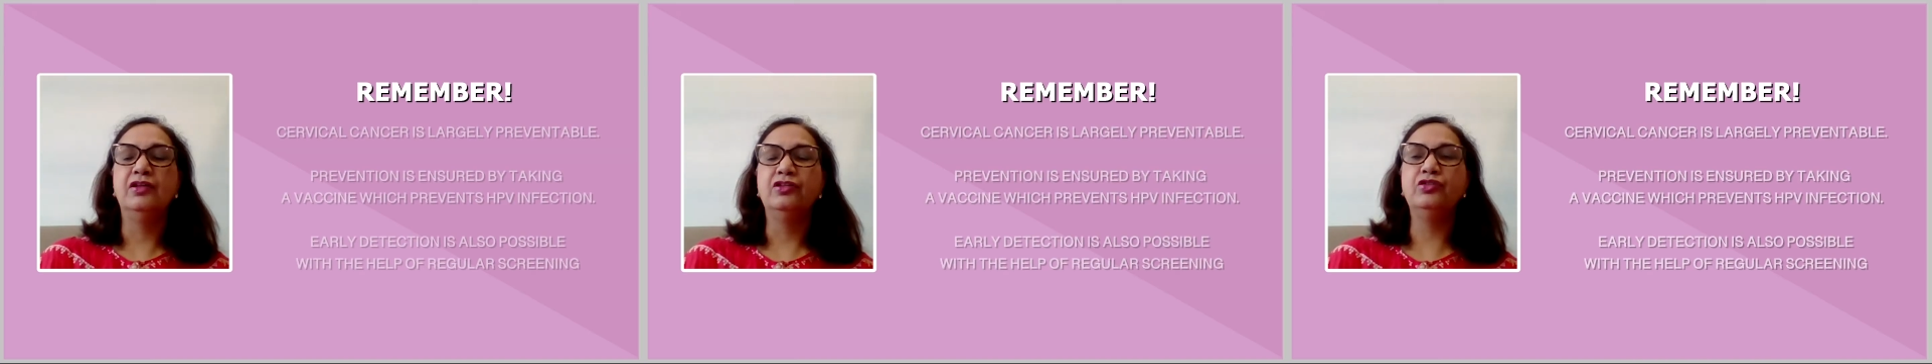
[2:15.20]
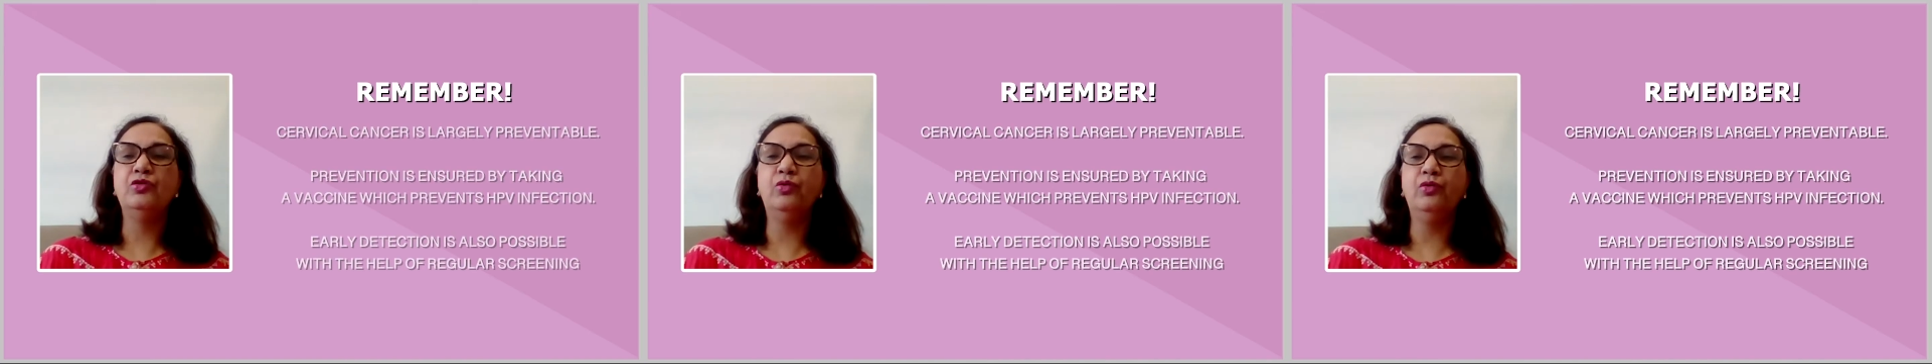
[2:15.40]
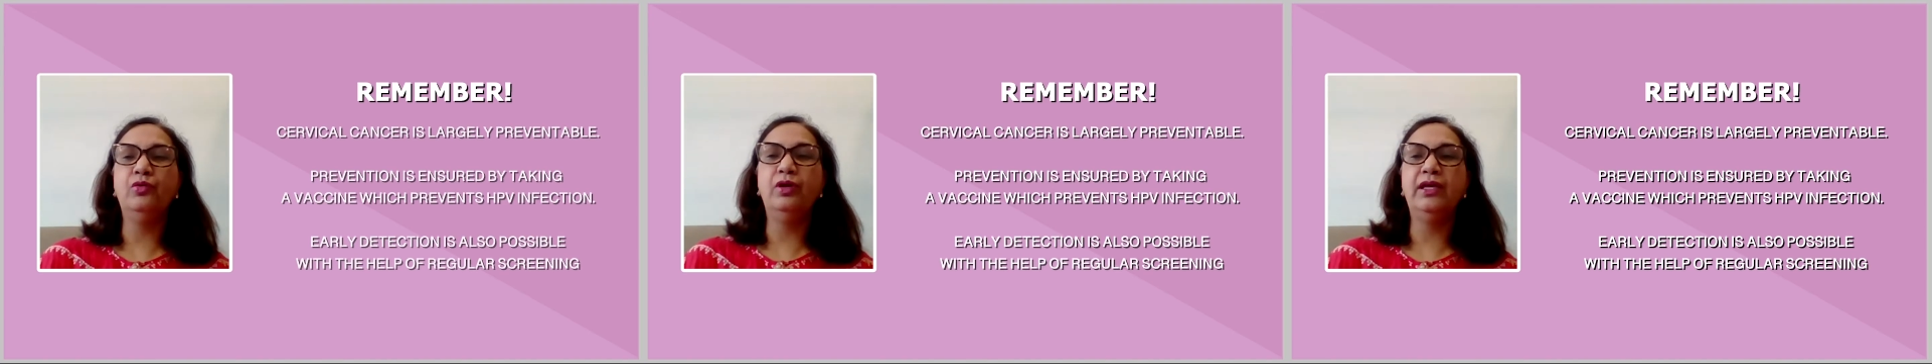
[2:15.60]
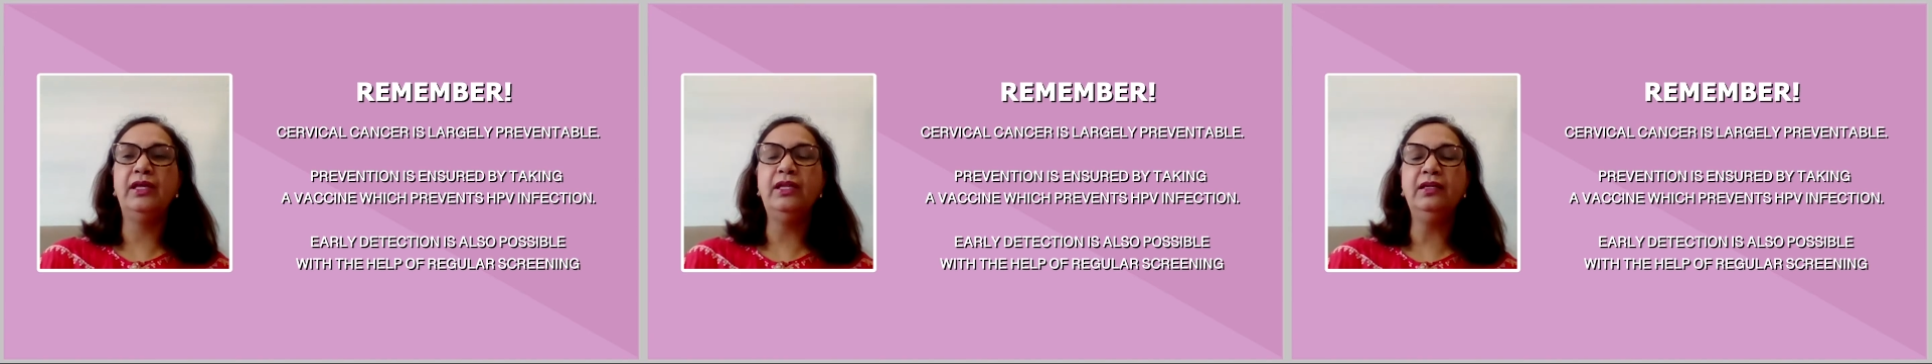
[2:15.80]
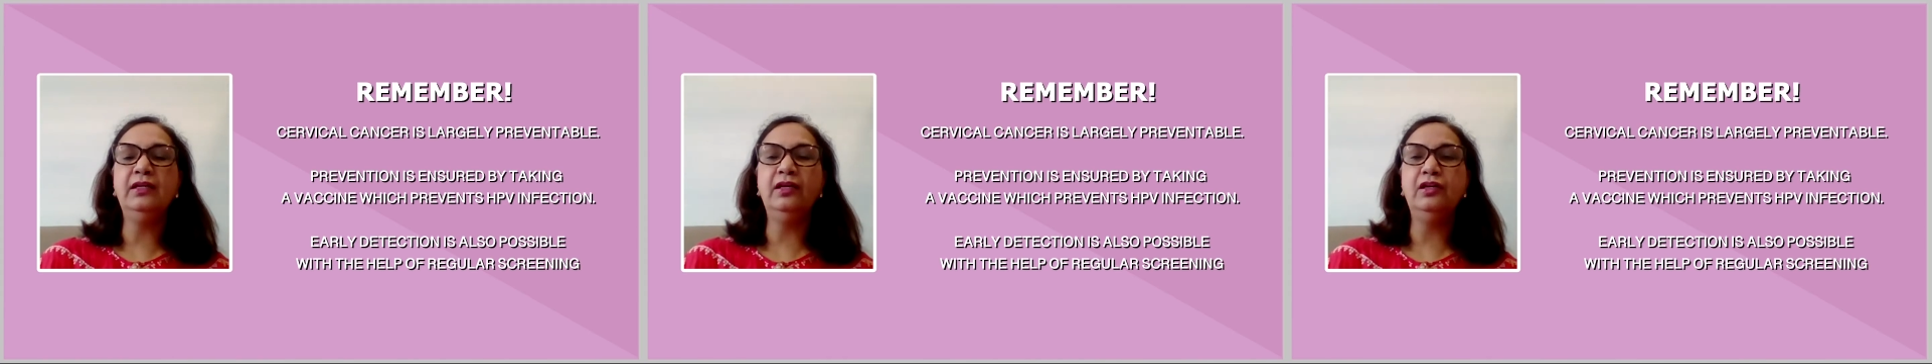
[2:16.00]
So,
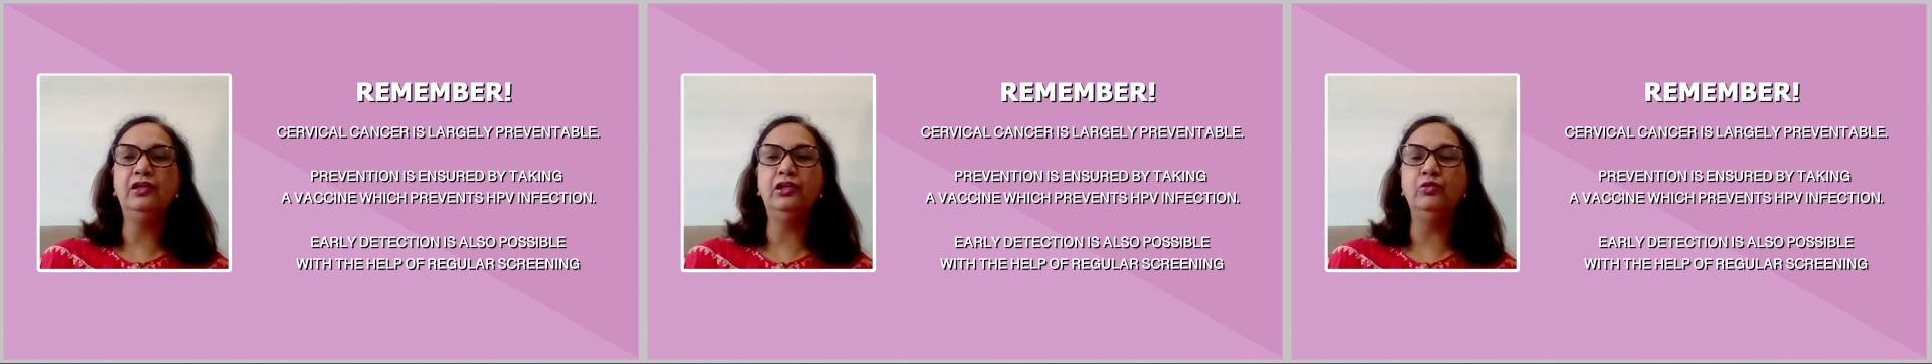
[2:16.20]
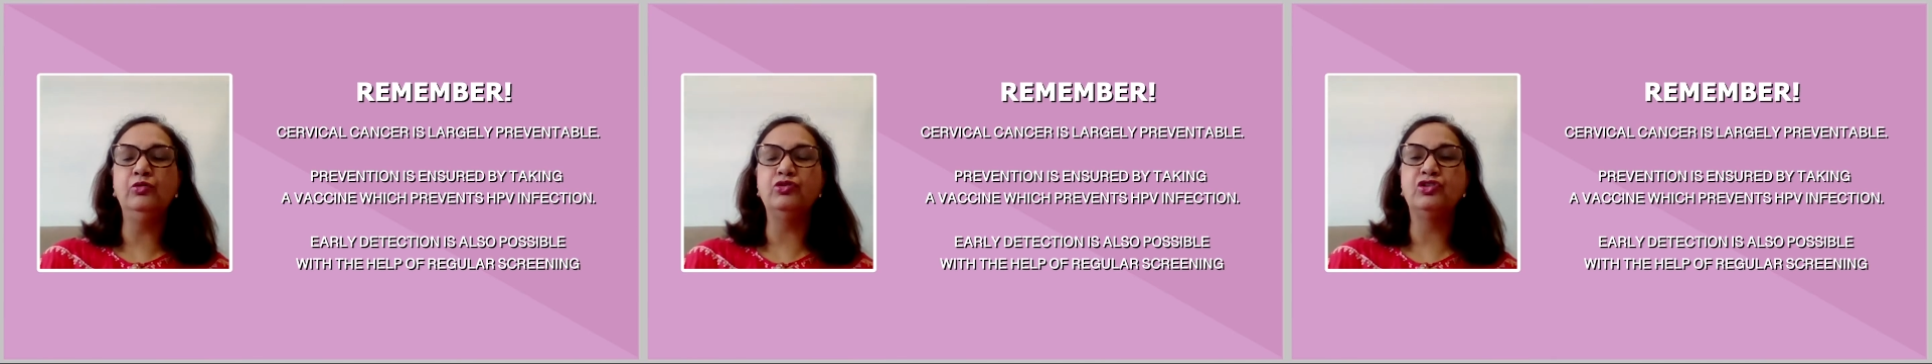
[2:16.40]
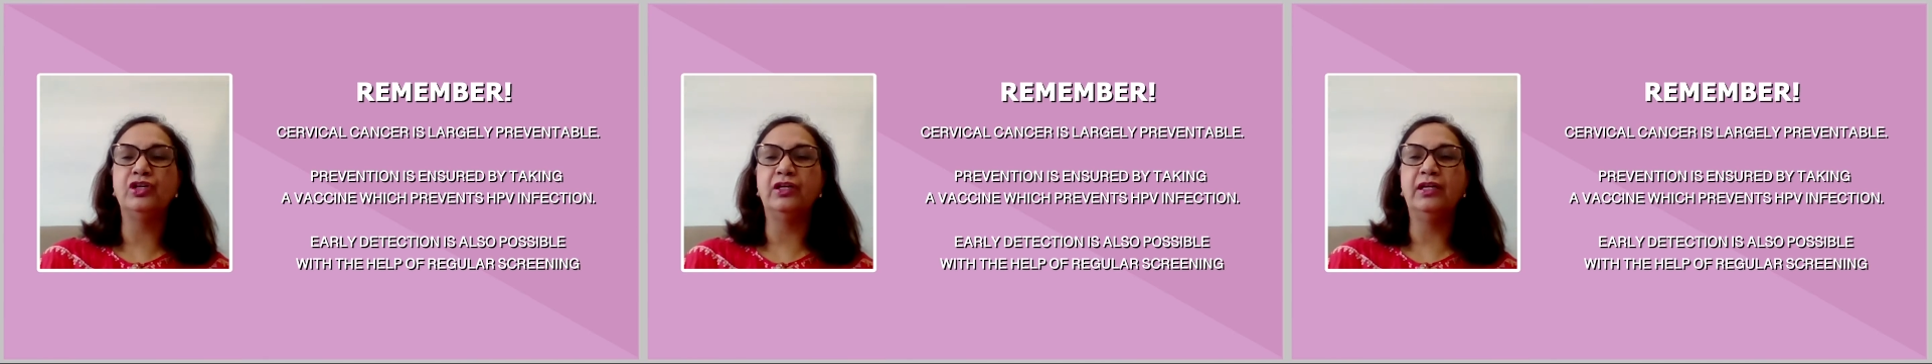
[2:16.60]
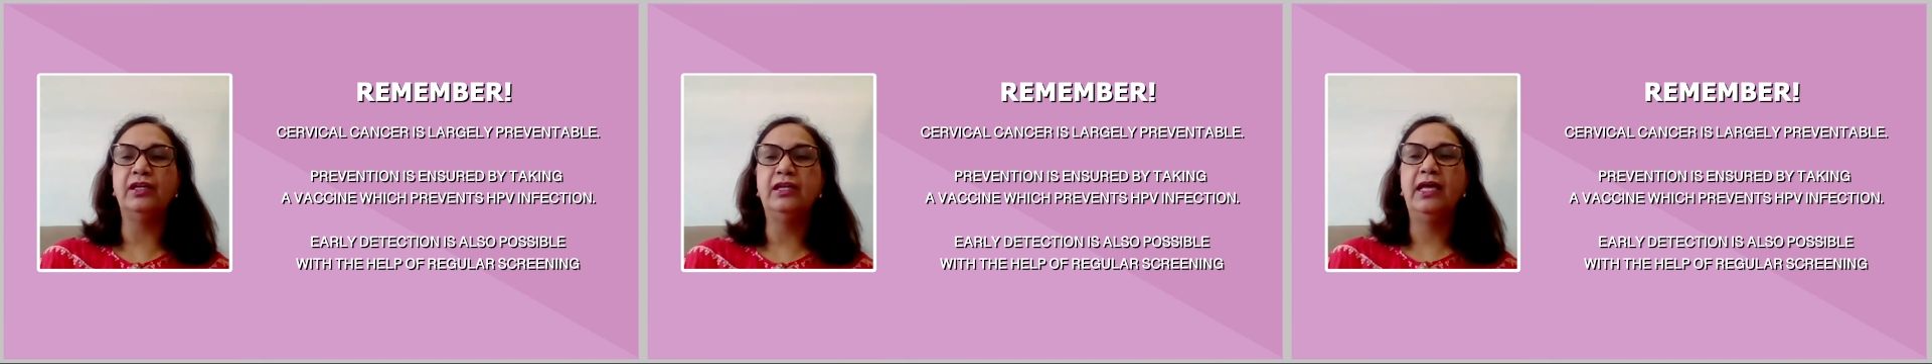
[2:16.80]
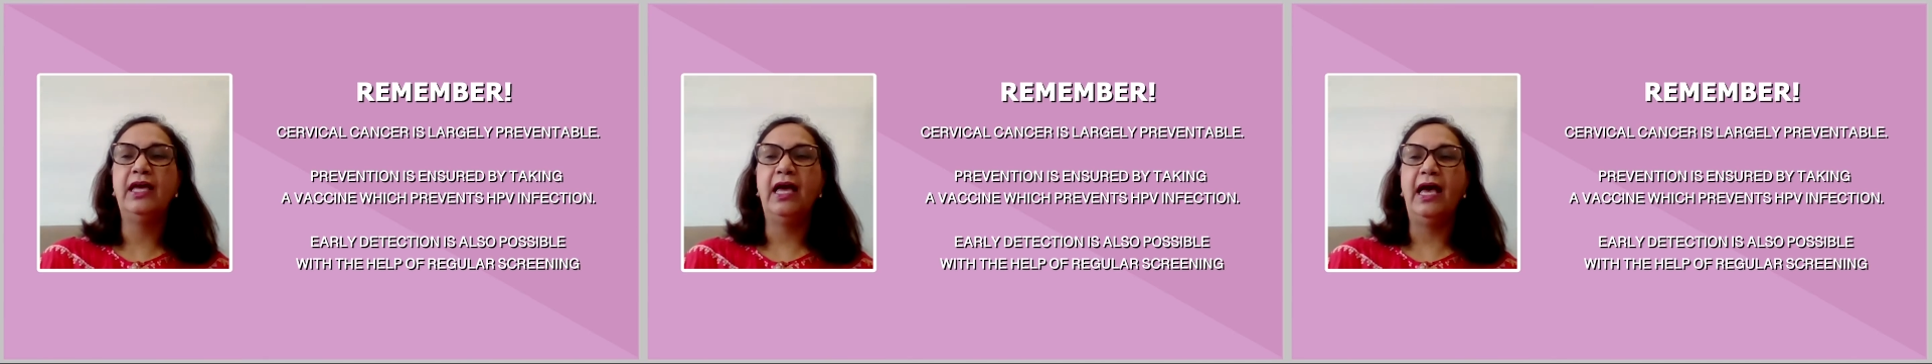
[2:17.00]
in conclusion,